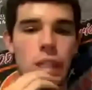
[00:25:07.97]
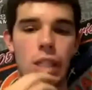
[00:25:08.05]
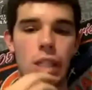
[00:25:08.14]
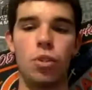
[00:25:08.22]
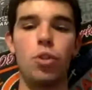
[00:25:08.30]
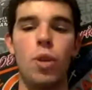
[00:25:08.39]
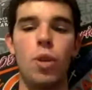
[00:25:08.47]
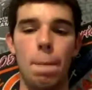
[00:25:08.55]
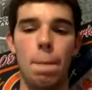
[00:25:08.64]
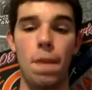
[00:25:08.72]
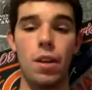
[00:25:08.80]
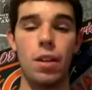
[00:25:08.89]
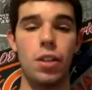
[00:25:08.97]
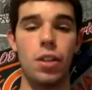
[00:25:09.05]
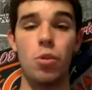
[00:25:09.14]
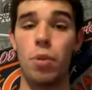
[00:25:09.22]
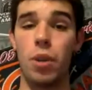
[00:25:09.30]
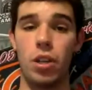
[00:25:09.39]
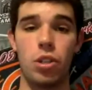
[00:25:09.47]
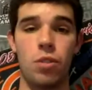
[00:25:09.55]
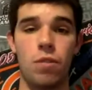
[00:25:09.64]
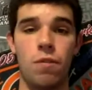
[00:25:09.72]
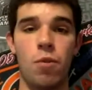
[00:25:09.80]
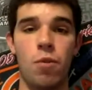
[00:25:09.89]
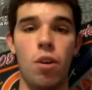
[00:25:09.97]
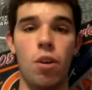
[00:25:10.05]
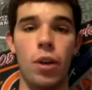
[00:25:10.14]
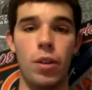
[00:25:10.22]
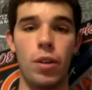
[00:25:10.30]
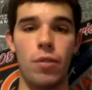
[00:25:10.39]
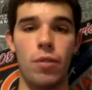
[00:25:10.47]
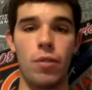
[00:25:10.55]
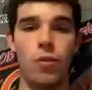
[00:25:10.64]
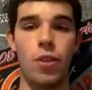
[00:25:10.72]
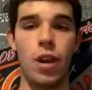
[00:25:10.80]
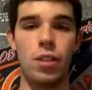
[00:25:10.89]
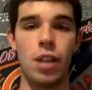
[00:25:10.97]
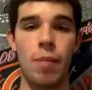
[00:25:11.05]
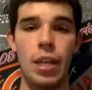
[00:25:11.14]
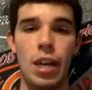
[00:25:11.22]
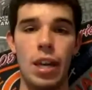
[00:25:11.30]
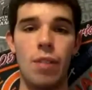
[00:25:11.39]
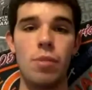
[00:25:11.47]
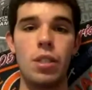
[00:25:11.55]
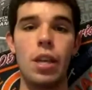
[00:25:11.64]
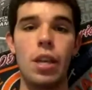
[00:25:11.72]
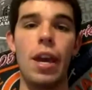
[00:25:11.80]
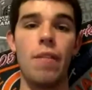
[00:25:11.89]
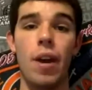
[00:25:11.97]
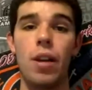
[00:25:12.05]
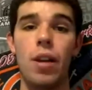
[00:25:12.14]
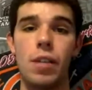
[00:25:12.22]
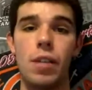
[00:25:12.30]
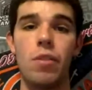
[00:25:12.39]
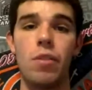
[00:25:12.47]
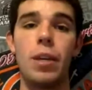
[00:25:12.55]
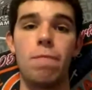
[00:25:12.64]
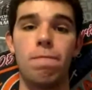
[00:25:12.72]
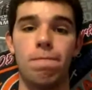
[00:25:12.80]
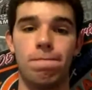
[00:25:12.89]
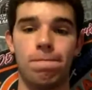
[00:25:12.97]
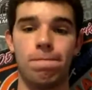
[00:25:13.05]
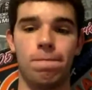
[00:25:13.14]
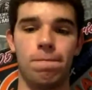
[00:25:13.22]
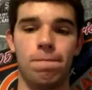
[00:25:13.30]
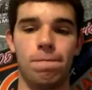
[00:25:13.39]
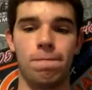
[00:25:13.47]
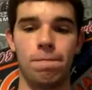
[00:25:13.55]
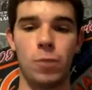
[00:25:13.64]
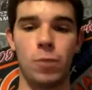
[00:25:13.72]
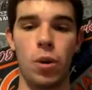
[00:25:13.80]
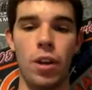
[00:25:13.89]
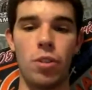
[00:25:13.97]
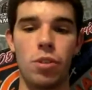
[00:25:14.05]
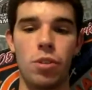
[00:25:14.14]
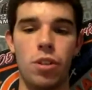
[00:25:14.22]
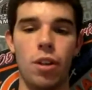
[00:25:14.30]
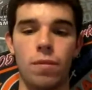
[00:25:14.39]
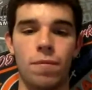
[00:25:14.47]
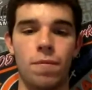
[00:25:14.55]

Let's do predictions for winner of the finals, how many games, and finals MVP. Greg, you can start.